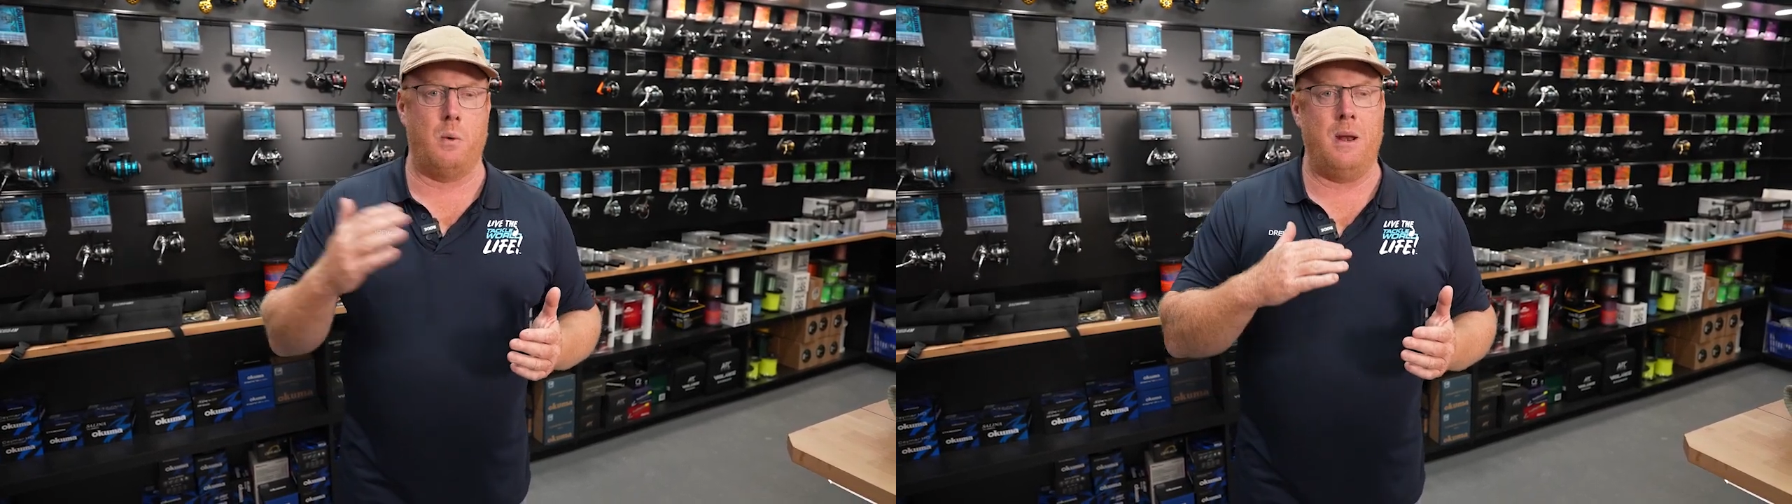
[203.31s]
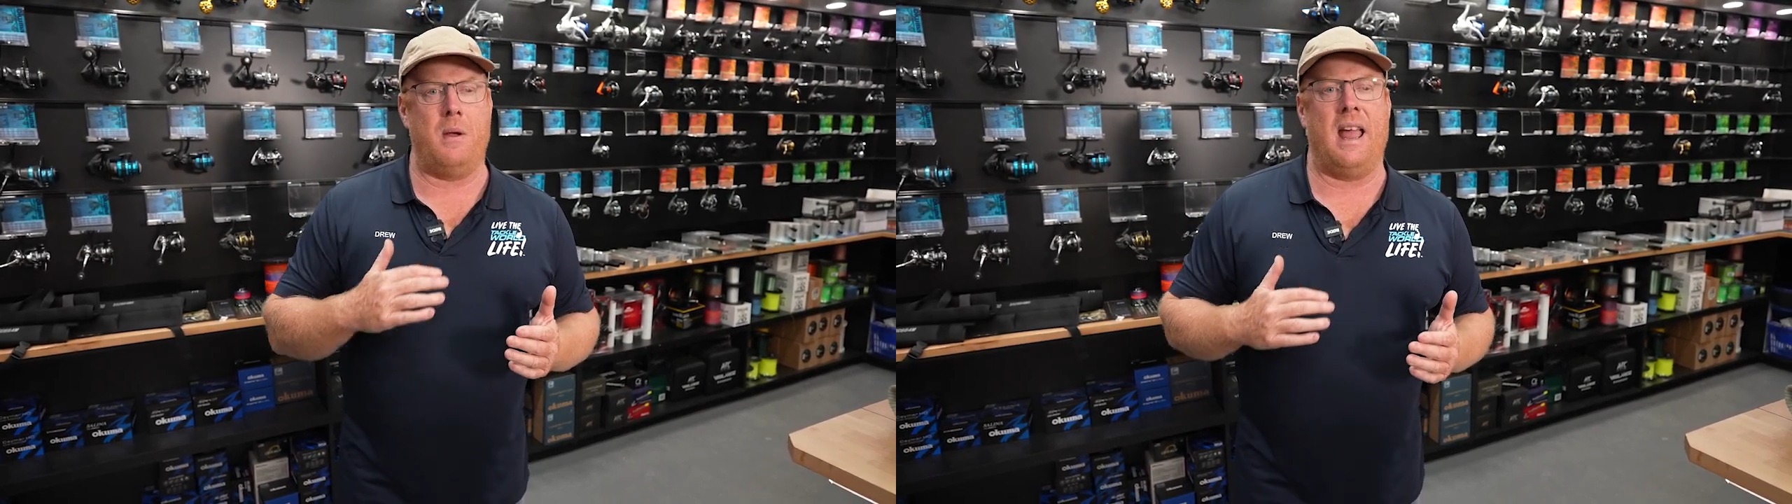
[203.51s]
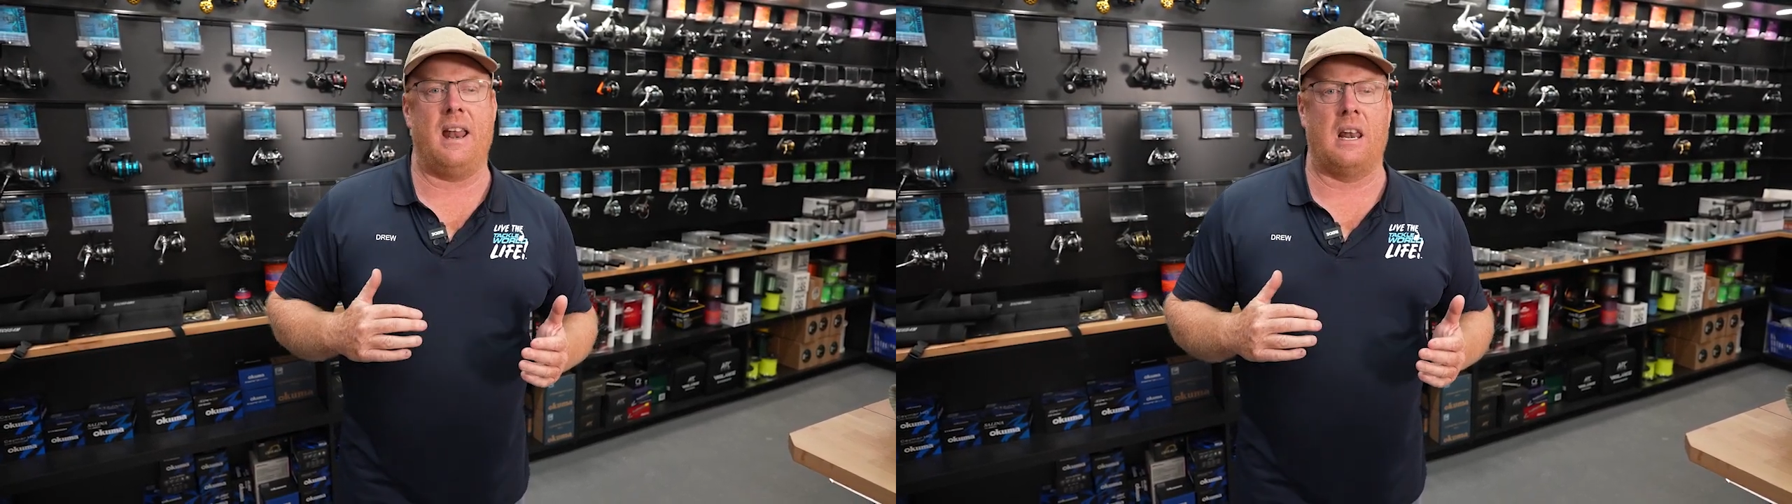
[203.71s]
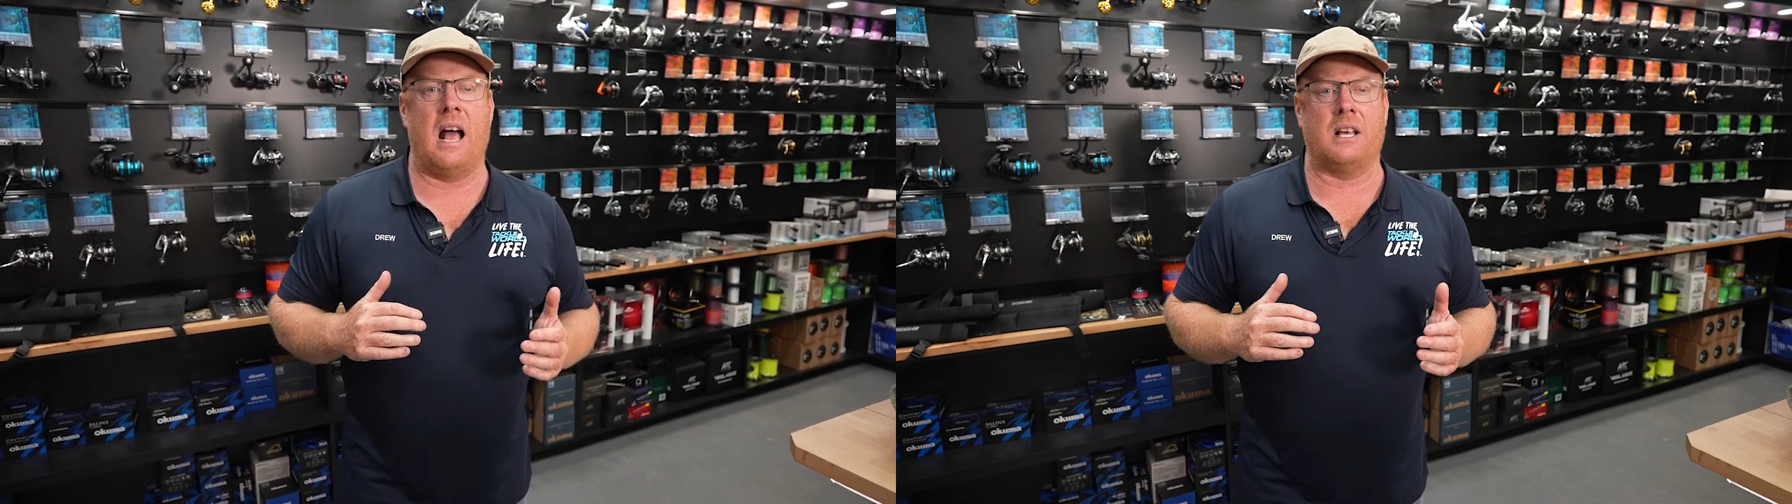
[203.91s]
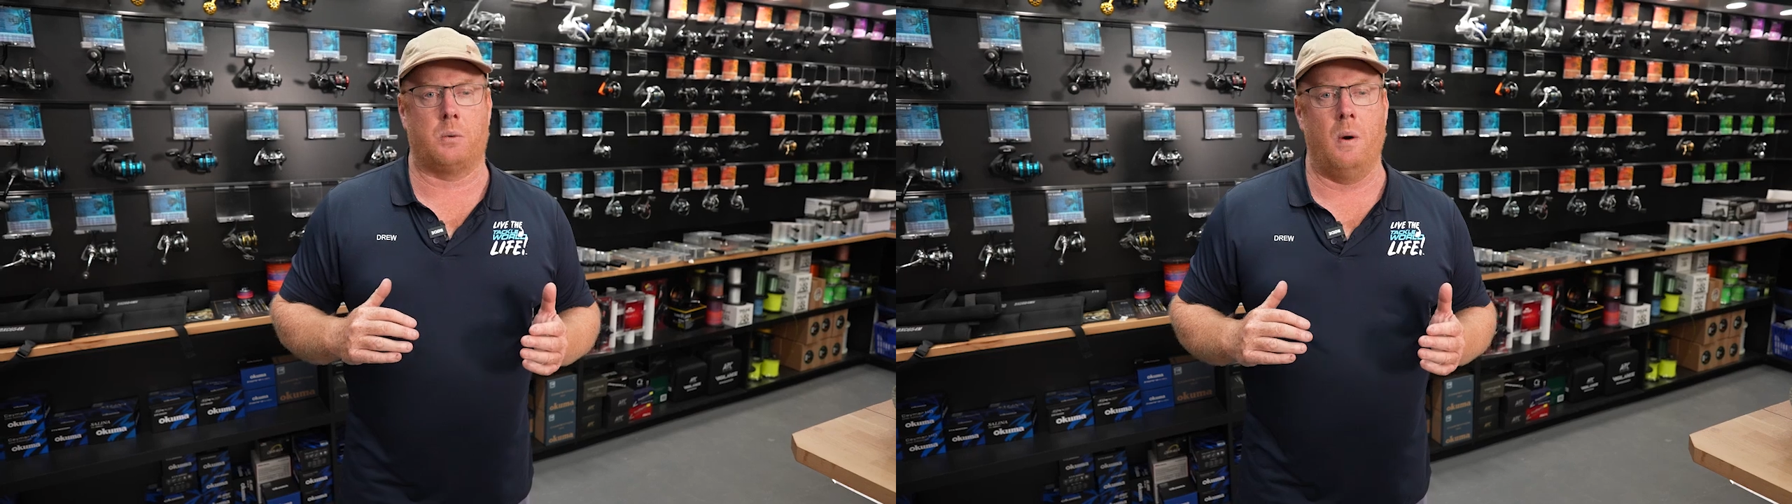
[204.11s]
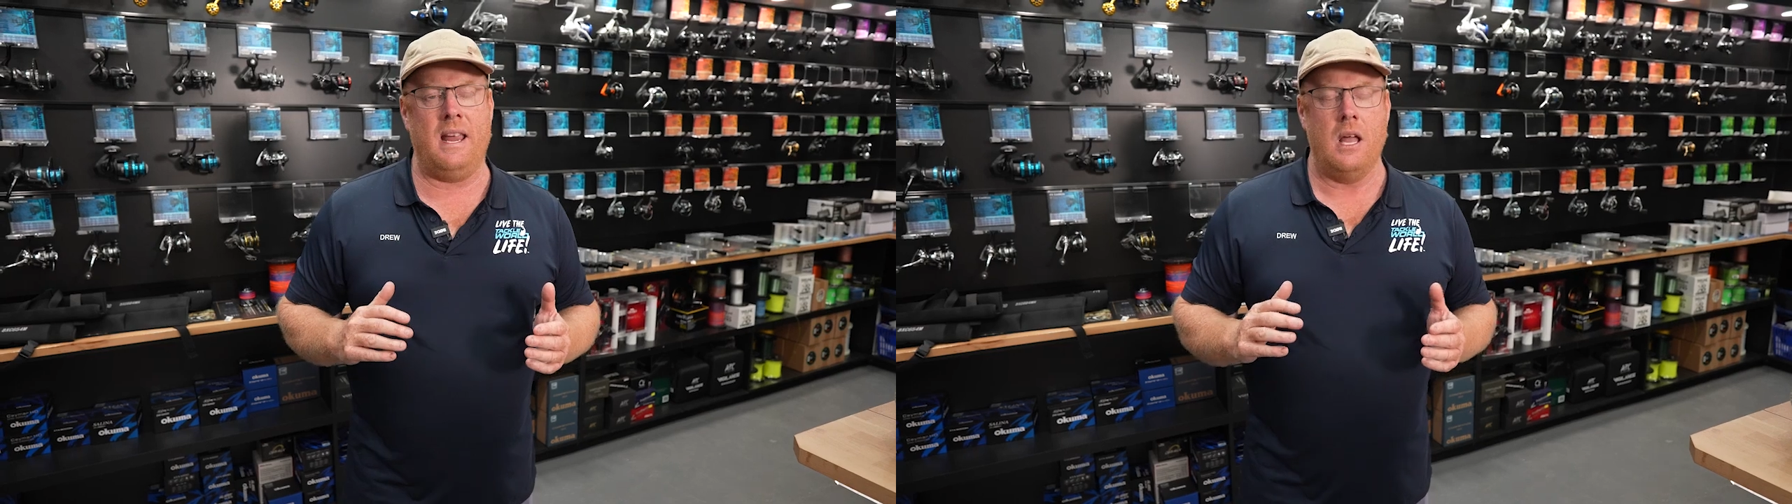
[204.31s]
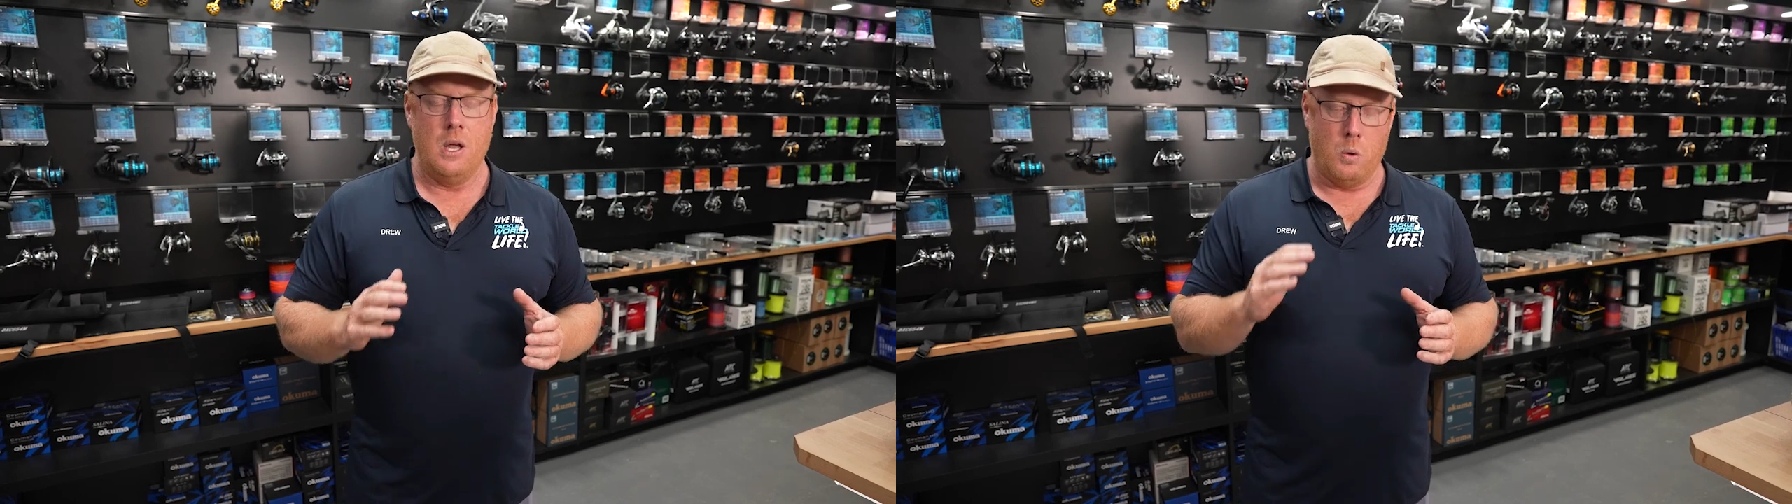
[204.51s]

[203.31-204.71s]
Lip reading: wind we had last week